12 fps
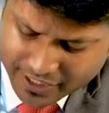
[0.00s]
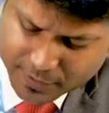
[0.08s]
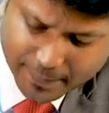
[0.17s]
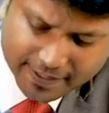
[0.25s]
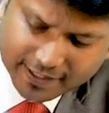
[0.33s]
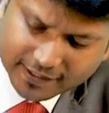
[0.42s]
any
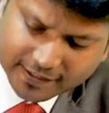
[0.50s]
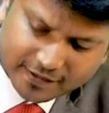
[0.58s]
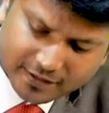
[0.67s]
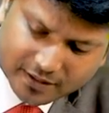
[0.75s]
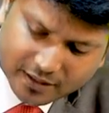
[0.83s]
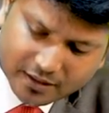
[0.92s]

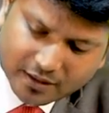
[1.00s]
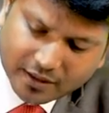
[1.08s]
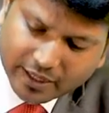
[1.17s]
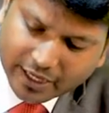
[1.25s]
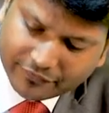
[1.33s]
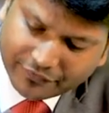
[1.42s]
species.
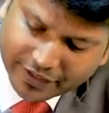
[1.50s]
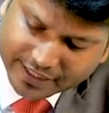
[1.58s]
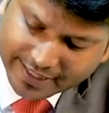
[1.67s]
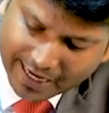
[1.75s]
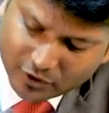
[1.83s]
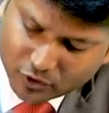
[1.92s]
If it
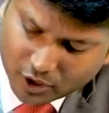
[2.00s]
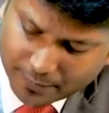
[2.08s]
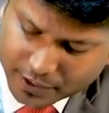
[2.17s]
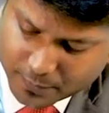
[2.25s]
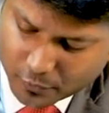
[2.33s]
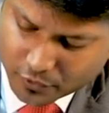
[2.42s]
is
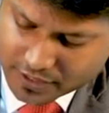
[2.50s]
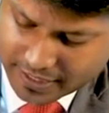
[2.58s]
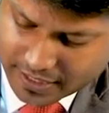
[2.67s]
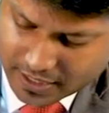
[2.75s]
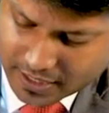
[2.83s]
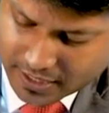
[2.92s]
Calotropis
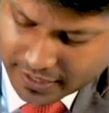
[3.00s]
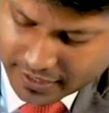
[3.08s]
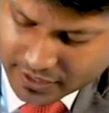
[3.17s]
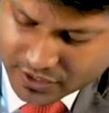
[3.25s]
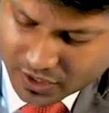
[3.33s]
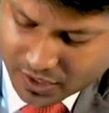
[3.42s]
procera,
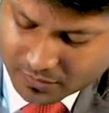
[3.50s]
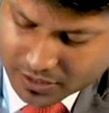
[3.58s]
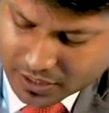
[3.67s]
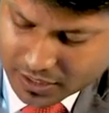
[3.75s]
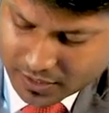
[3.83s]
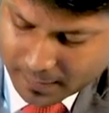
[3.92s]
it is called
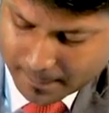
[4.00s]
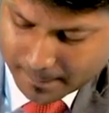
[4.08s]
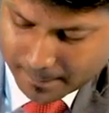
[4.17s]
madar.